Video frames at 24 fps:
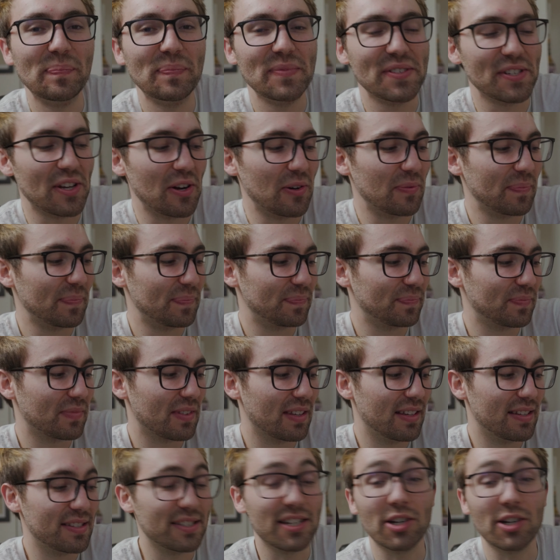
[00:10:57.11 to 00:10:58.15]
So
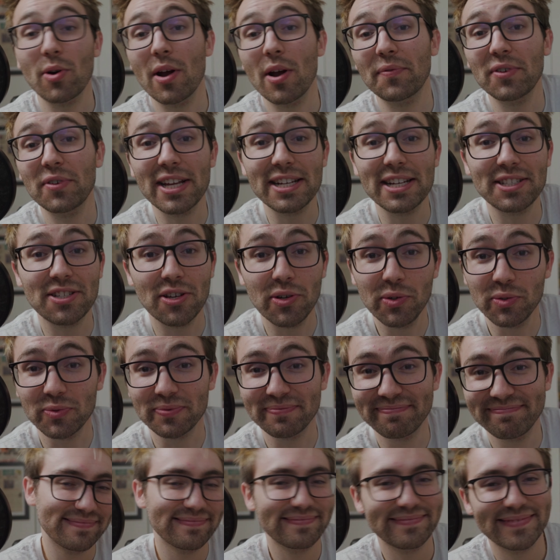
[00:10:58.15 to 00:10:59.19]
stick around for day 2.
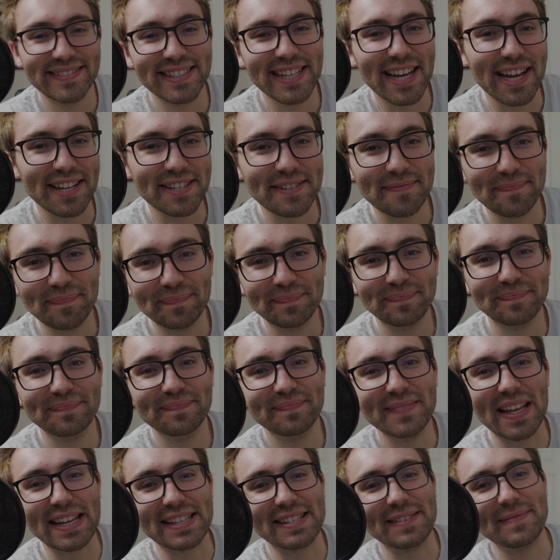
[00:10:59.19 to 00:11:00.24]
See you guys.
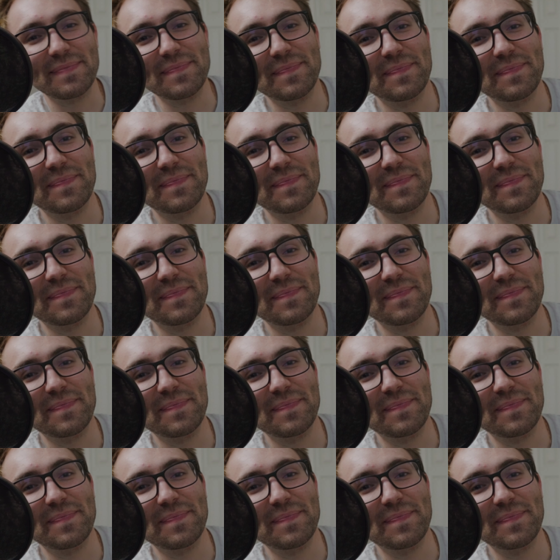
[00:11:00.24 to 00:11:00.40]
Thanks.